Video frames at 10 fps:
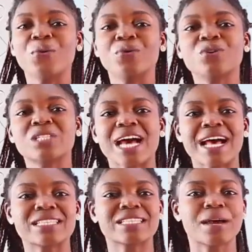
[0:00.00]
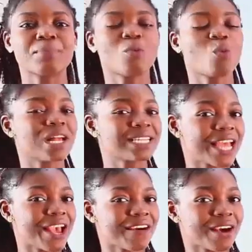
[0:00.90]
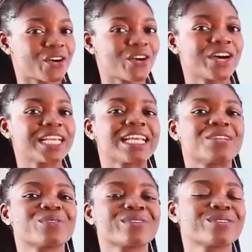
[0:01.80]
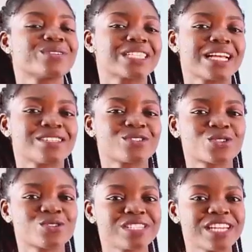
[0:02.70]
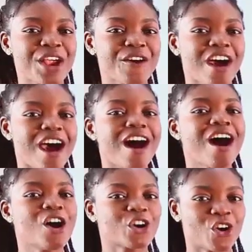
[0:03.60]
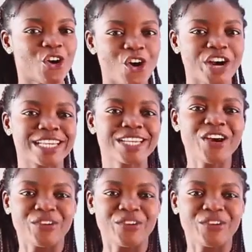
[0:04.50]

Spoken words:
We looked at 1 naira coin, and we also looked at the 2 naira coin.